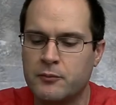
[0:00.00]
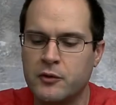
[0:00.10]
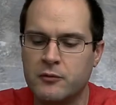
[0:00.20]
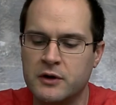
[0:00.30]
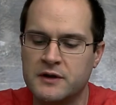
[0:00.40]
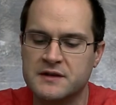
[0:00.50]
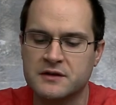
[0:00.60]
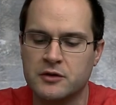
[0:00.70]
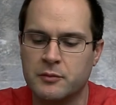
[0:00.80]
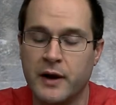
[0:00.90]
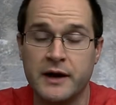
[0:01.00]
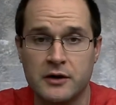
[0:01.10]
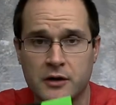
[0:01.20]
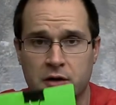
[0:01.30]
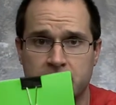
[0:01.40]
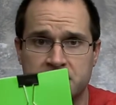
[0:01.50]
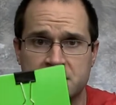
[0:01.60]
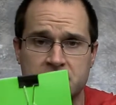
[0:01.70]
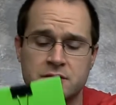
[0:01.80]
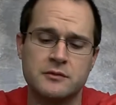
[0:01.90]
put one of these little binder clips
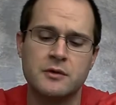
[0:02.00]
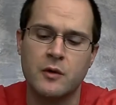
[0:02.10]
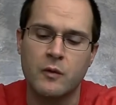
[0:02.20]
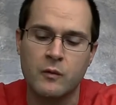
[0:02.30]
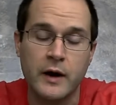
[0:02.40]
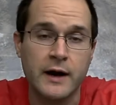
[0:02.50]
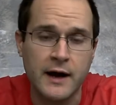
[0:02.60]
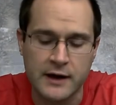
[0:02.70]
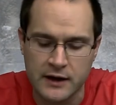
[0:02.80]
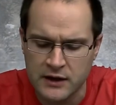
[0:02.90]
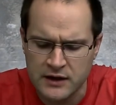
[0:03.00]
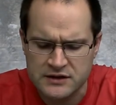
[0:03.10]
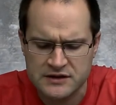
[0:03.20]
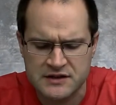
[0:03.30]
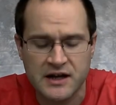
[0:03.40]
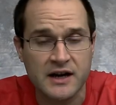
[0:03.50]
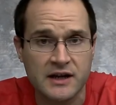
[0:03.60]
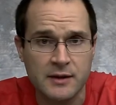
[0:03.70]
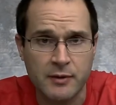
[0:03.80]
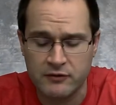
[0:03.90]
right on it just to kind of
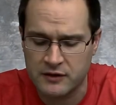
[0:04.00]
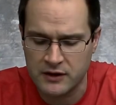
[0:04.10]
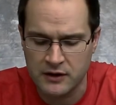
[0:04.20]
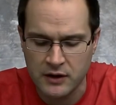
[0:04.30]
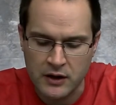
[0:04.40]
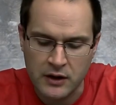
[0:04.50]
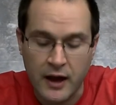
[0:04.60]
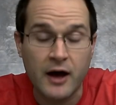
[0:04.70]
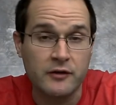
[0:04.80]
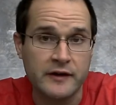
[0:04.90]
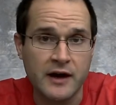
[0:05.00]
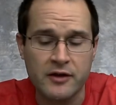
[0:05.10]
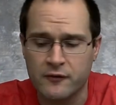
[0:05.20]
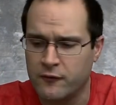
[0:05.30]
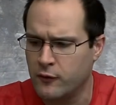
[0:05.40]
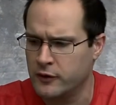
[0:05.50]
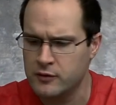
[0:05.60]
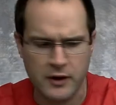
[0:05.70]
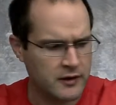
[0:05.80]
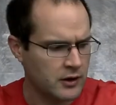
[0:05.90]
keep everything held together for you
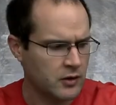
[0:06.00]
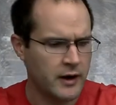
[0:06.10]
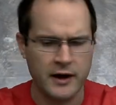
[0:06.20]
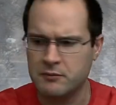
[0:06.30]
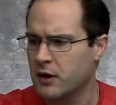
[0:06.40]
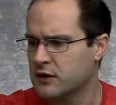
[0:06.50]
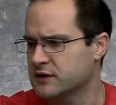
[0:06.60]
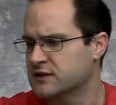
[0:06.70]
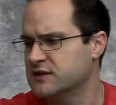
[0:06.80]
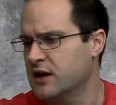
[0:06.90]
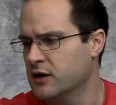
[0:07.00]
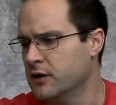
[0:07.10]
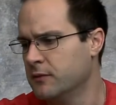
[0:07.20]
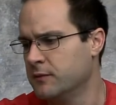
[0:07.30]
and then go ahead and mark the center